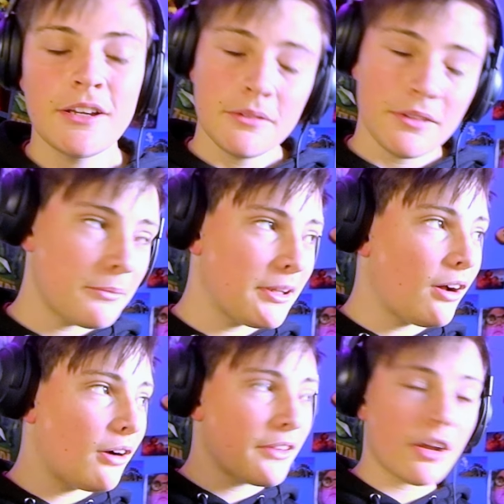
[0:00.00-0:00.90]
let me
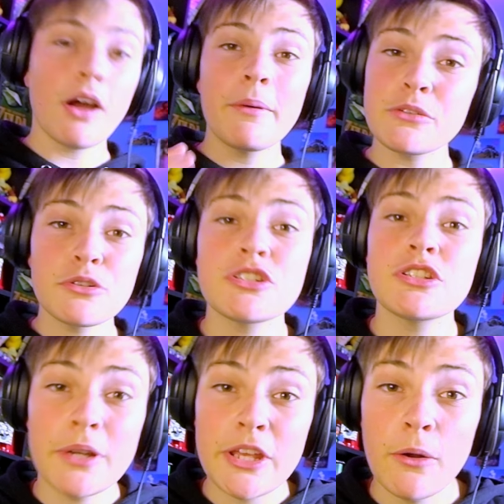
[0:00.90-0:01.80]
know in the comments, or just do
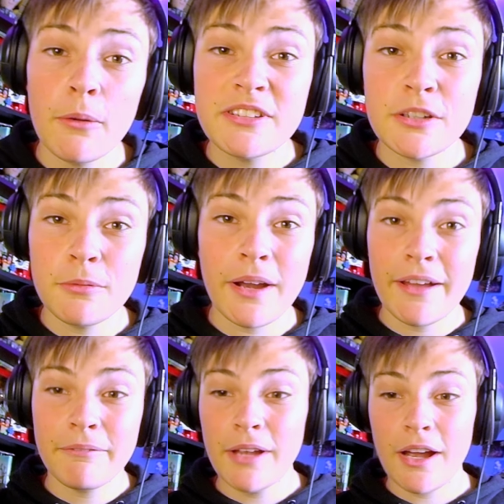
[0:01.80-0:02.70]
what you normally do
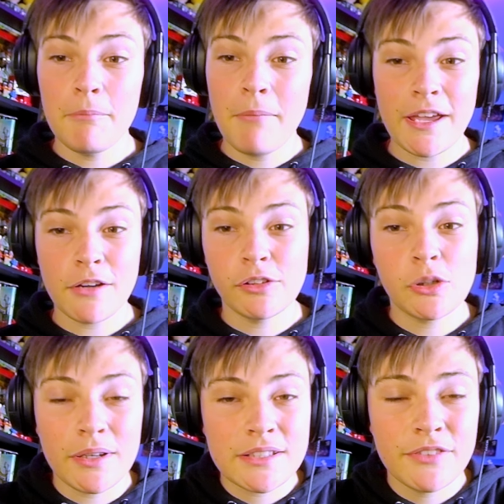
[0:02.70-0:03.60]
where I make a
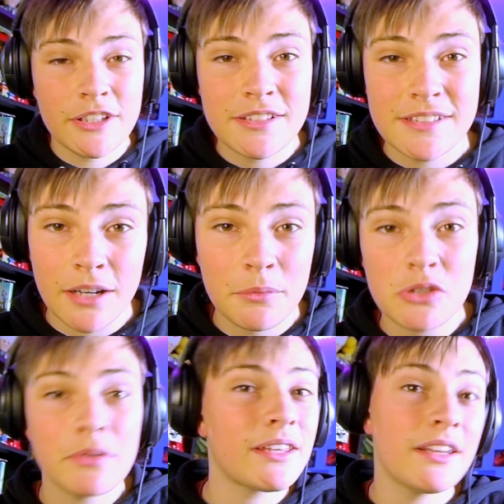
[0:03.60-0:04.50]
request for you to tell me
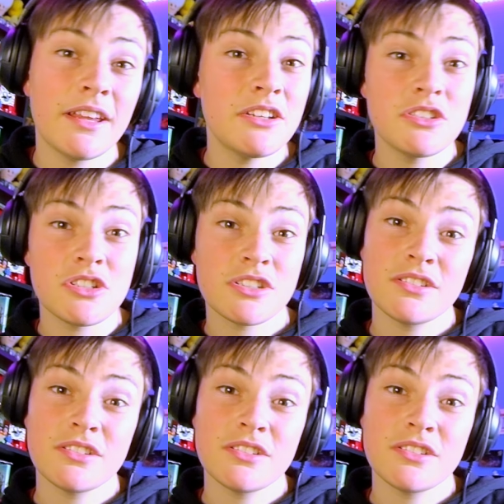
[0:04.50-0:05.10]
something and then you just